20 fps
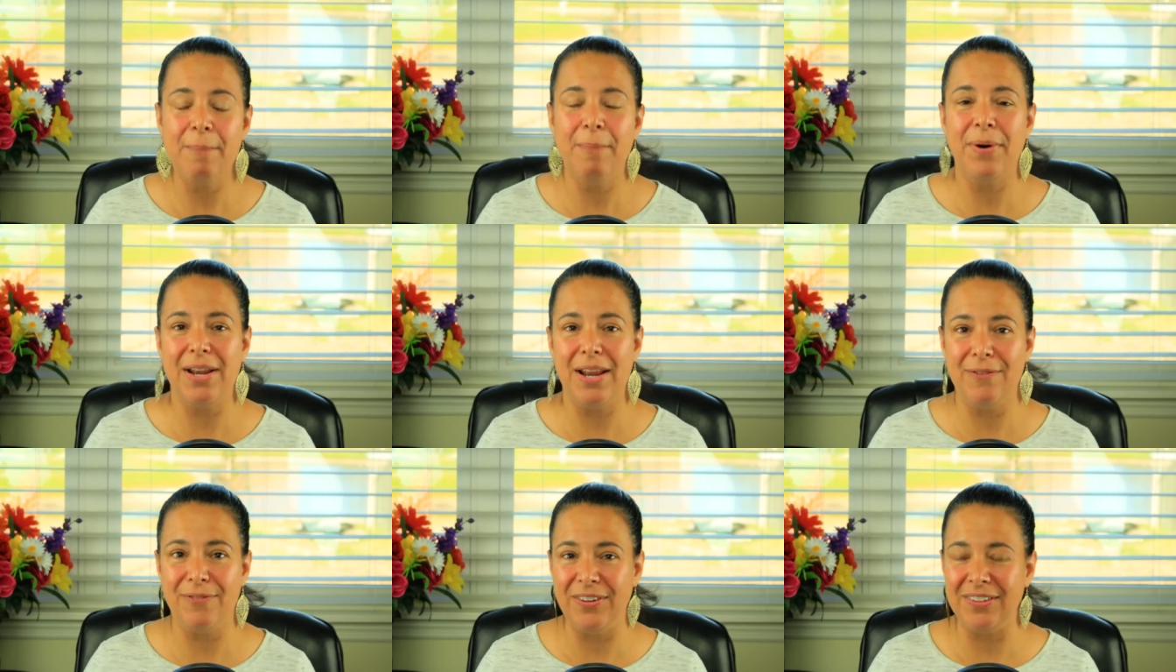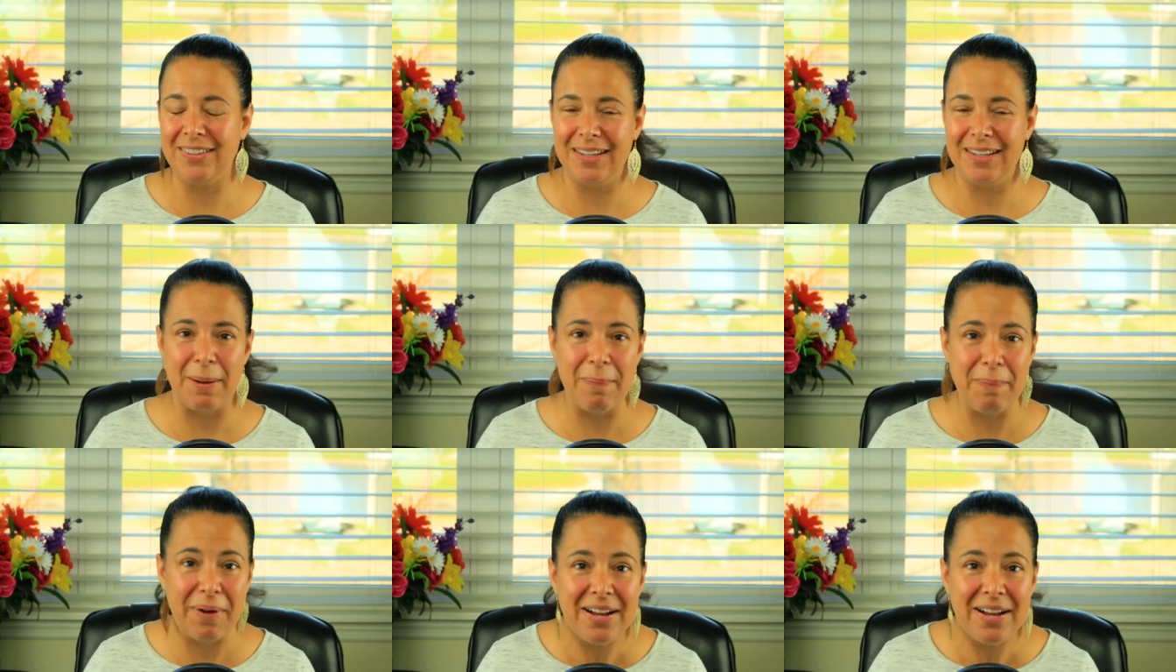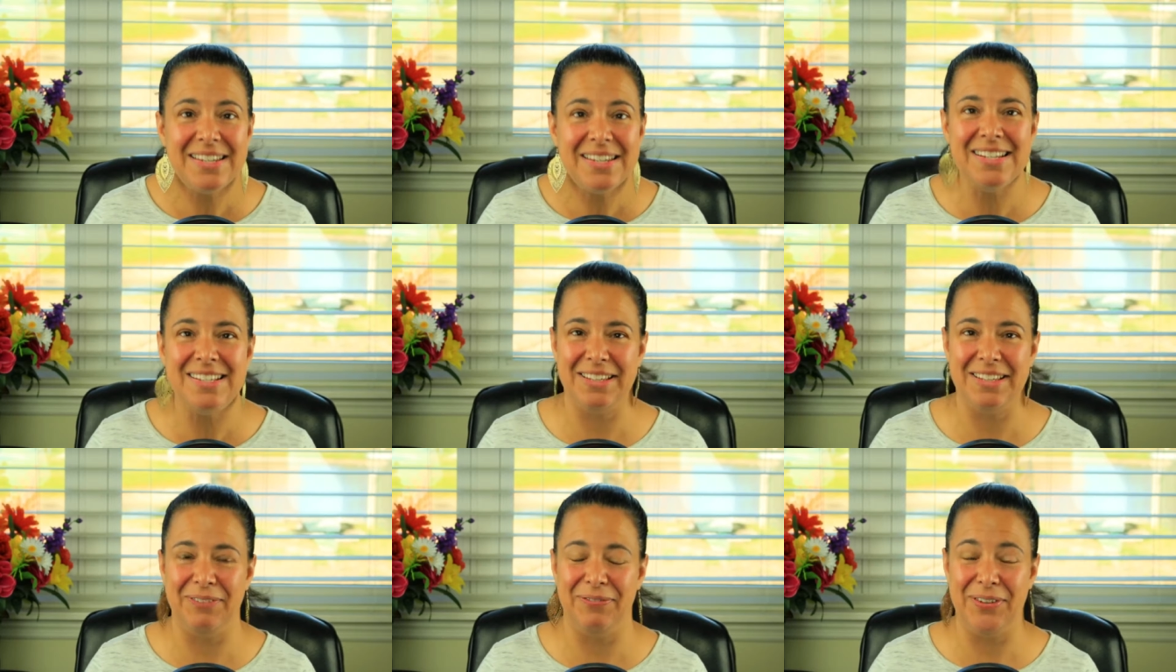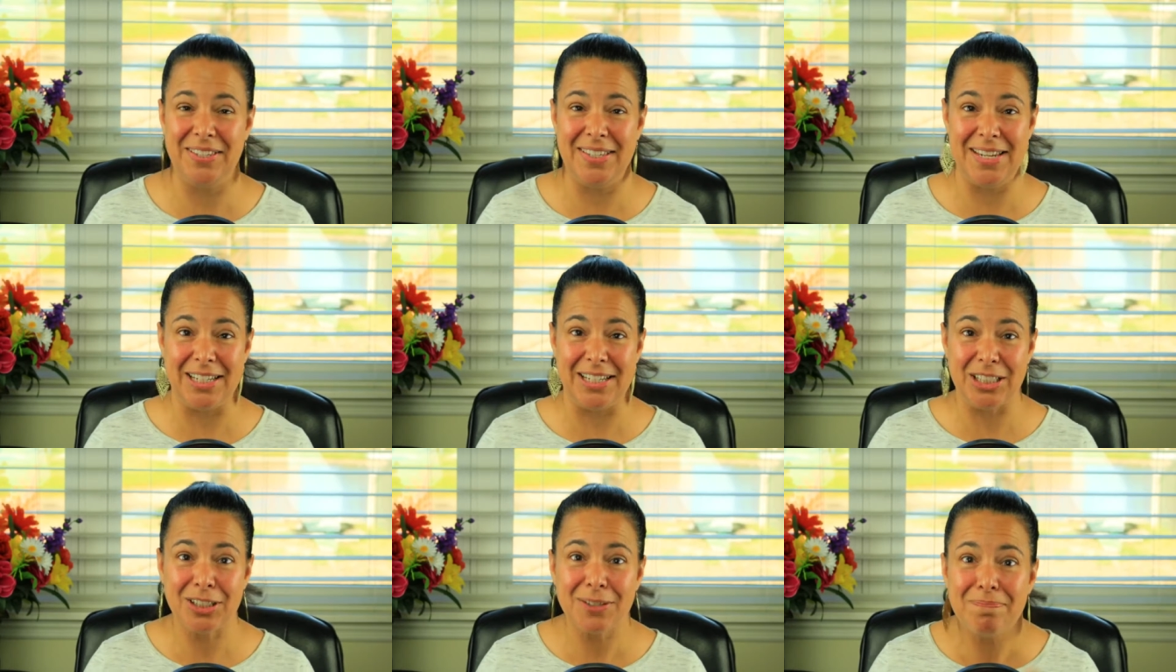But if it's in abundance, if it's
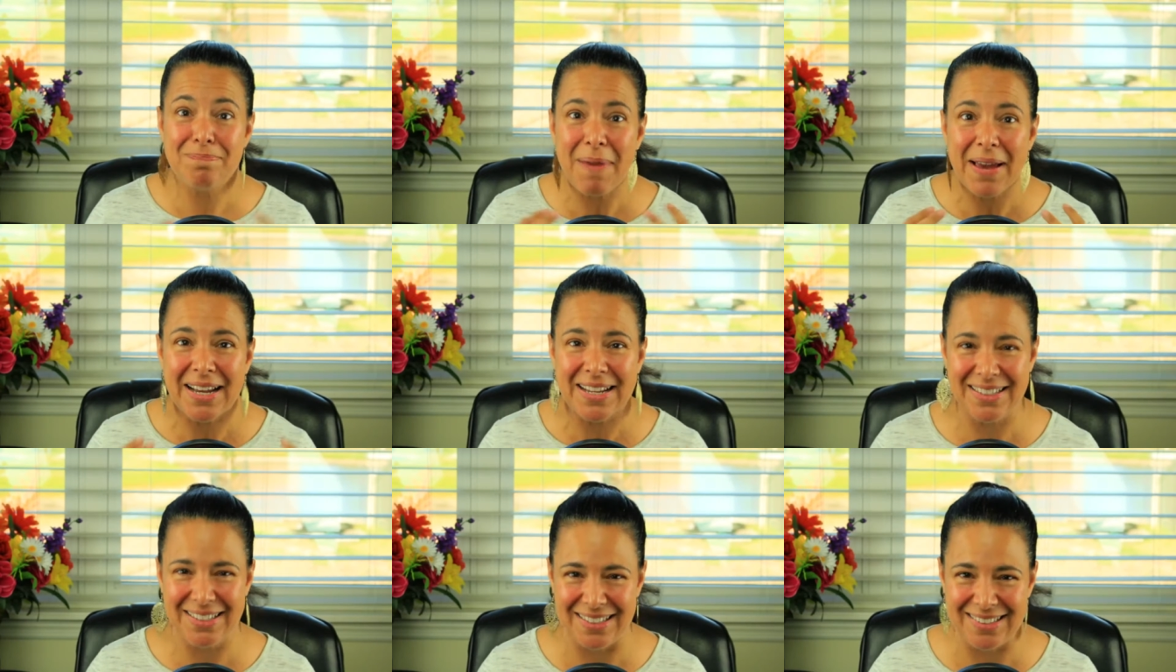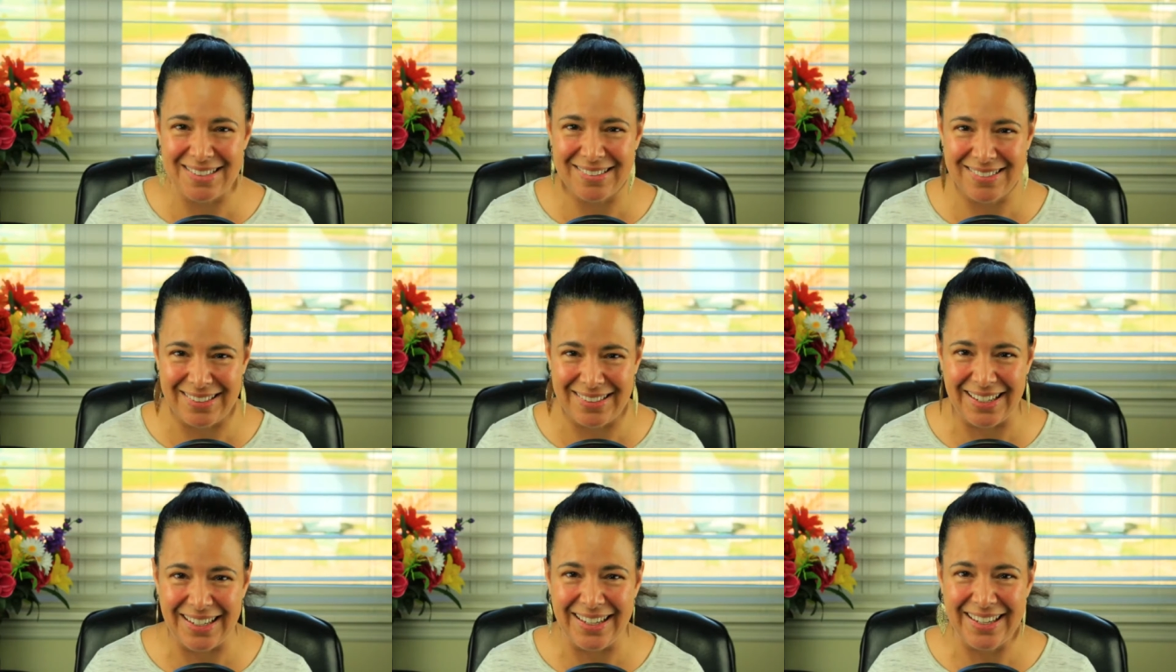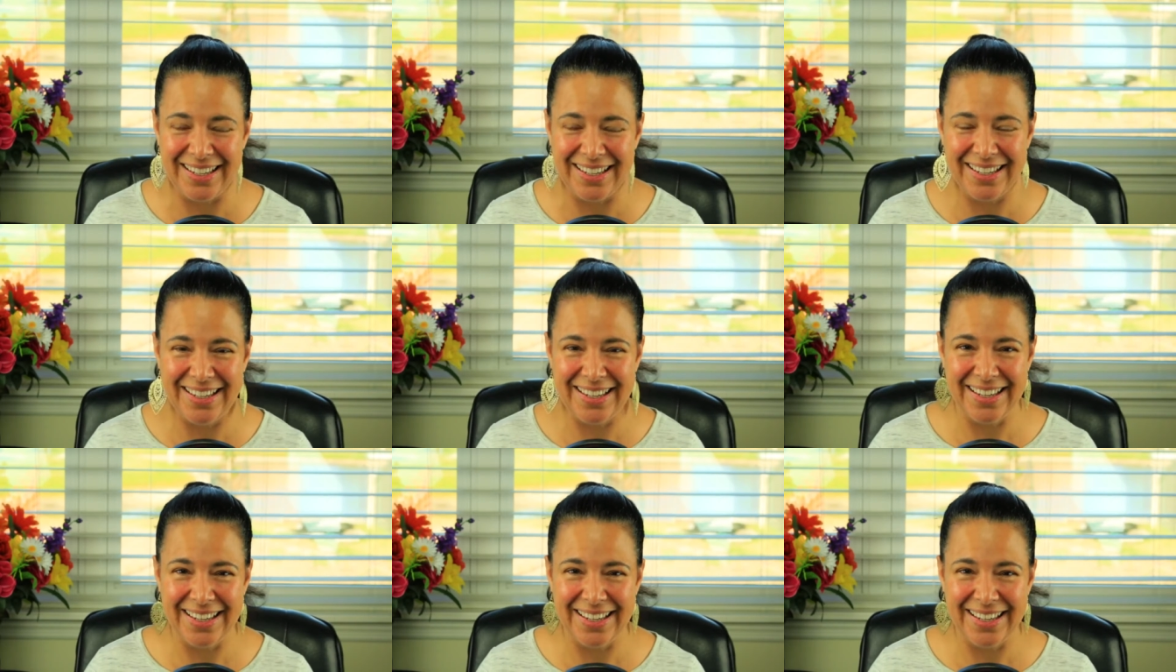an expectancy,